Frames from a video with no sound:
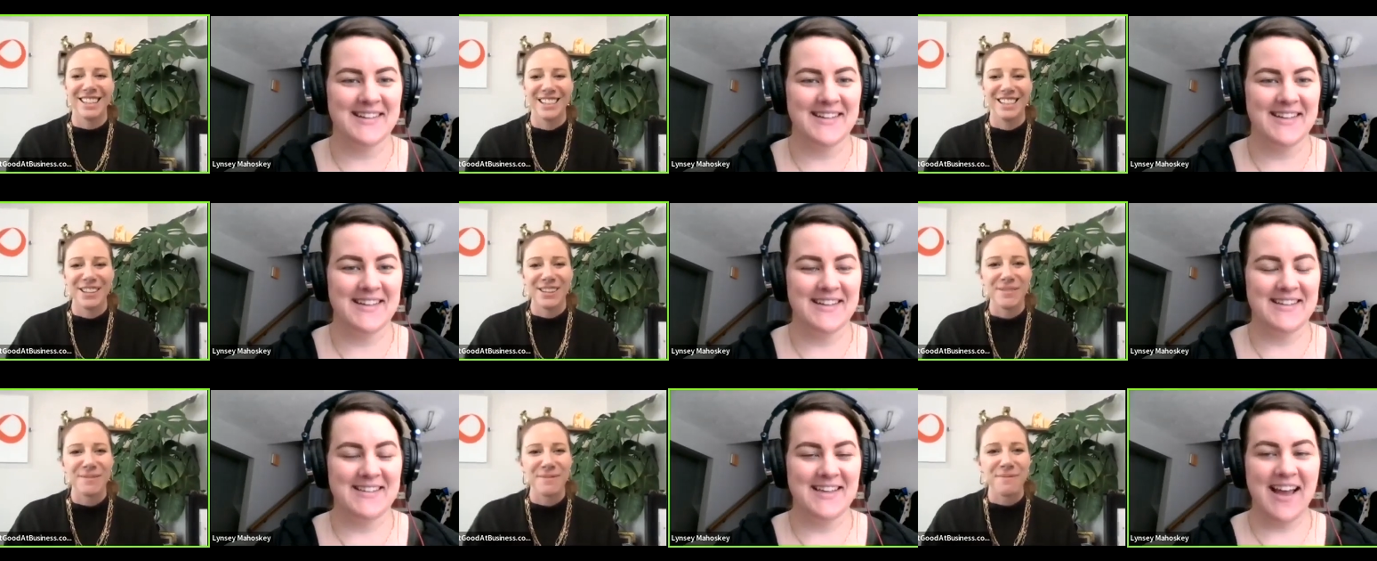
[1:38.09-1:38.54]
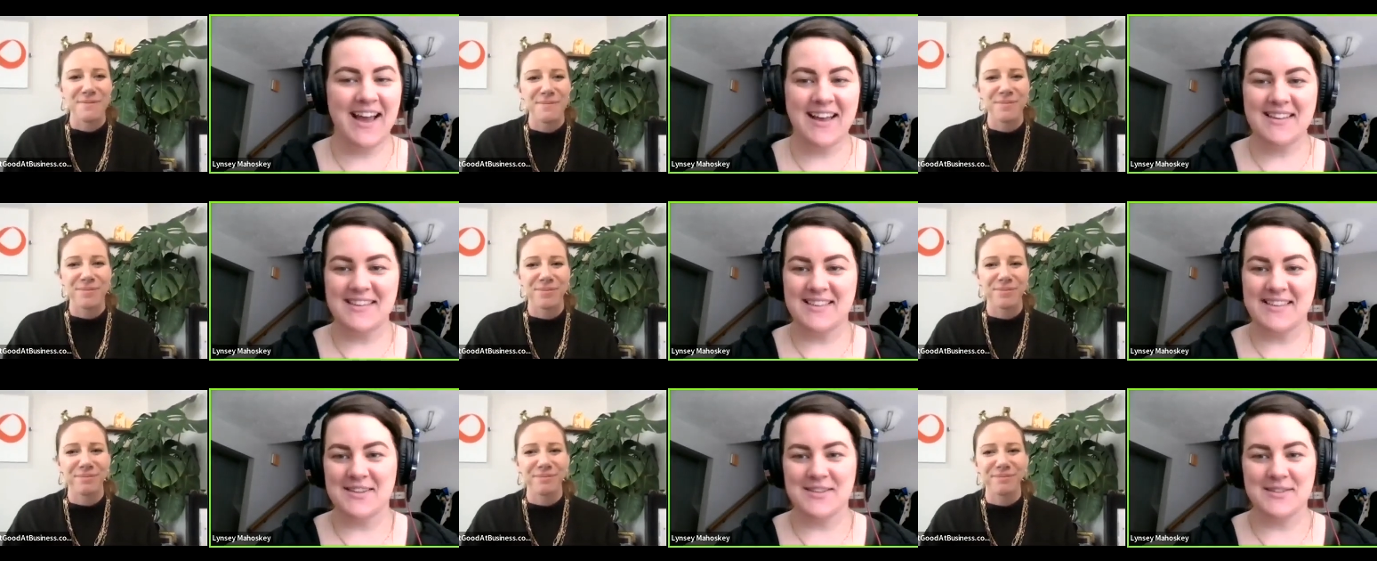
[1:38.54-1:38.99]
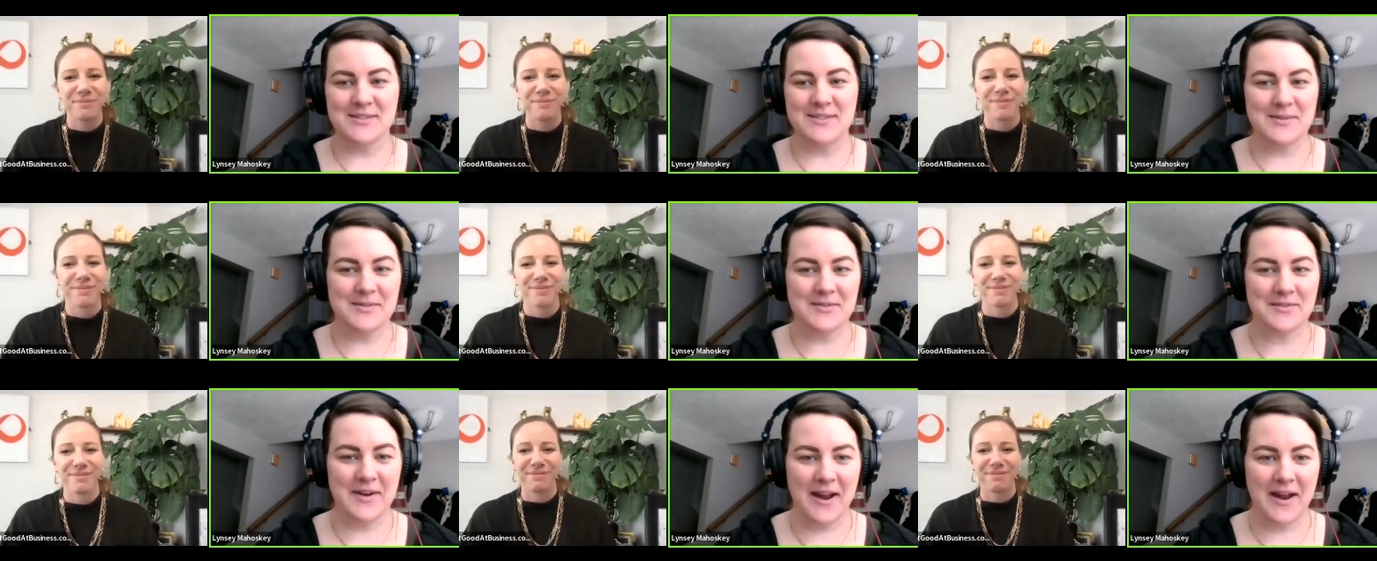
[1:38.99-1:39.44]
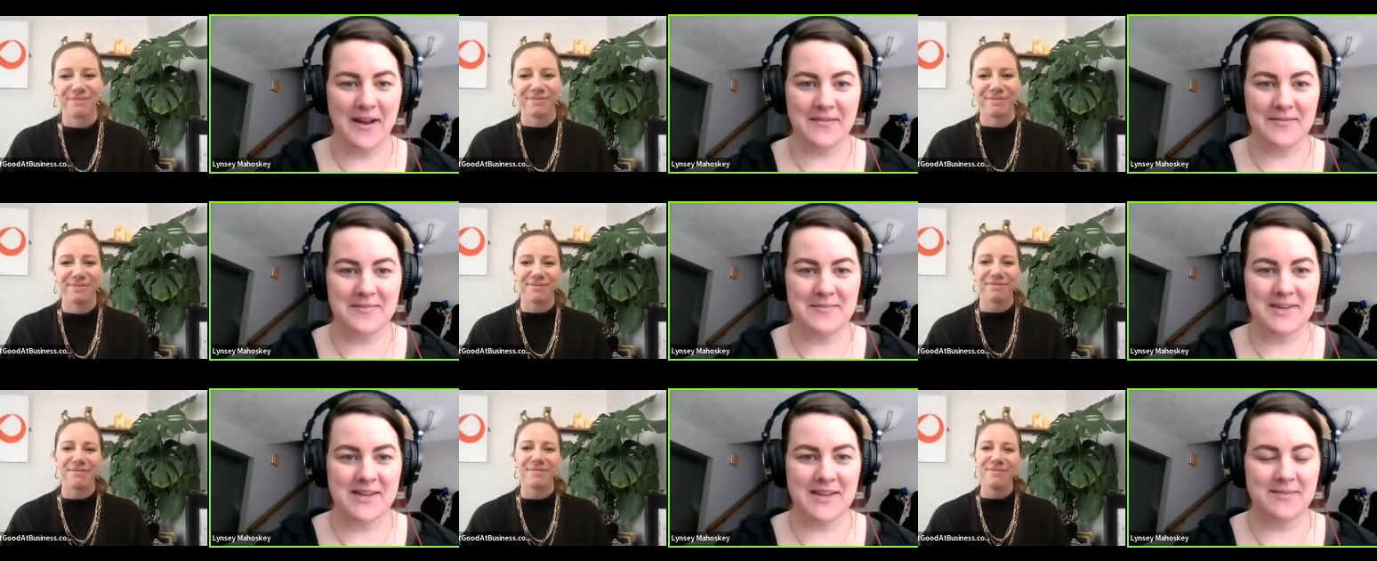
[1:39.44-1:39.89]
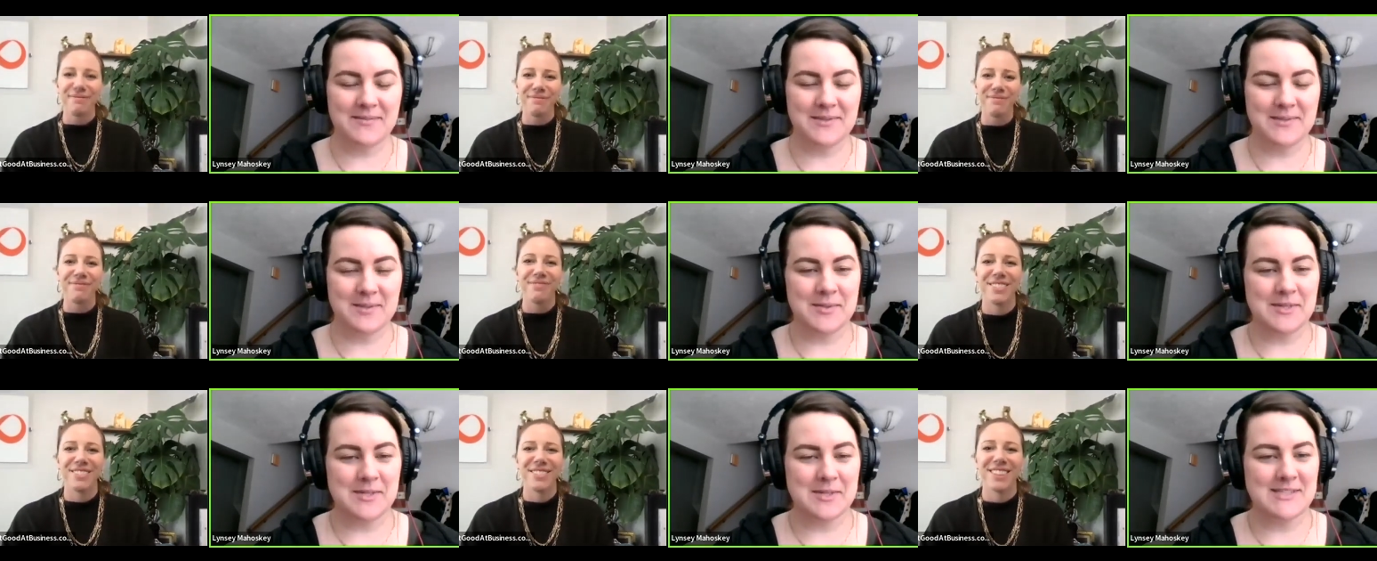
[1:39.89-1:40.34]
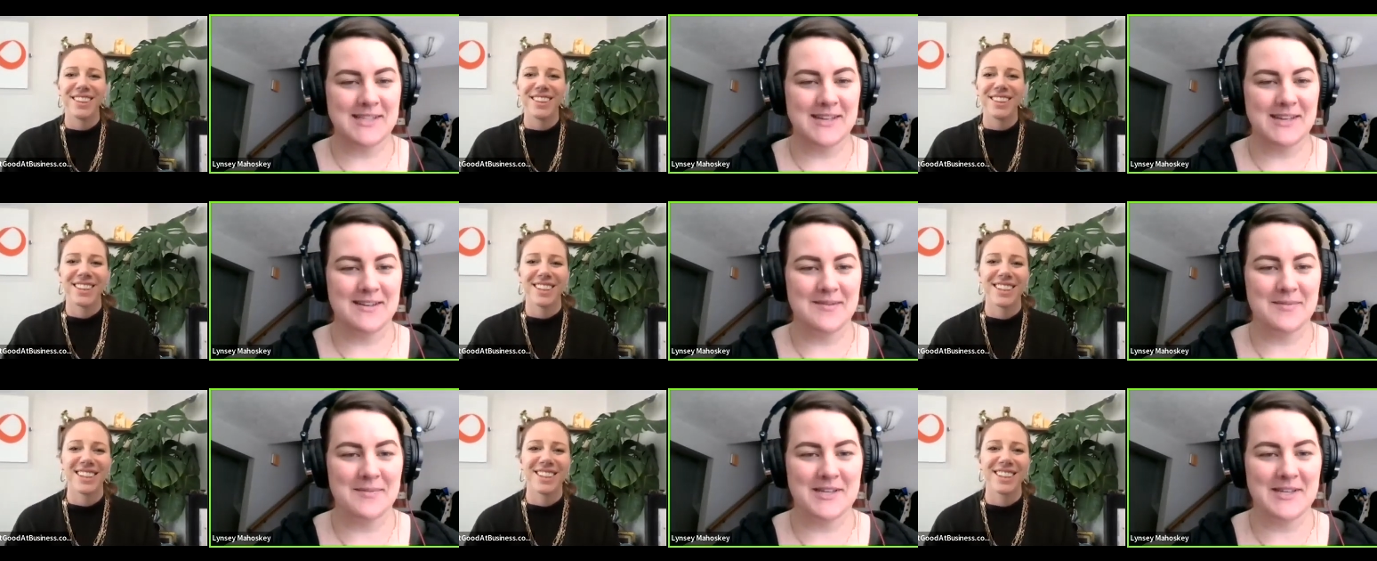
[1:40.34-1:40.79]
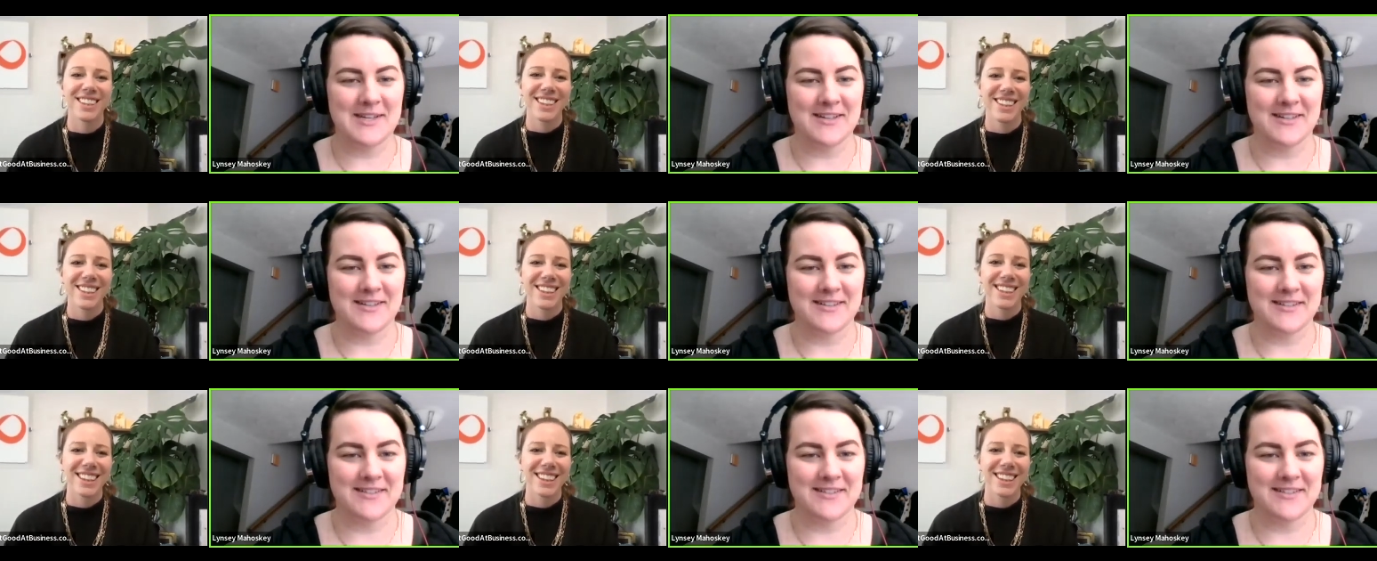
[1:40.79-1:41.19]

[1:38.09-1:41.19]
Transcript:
Speaker 1: Yeah, thank you so much for having me. I'm super excited to be here.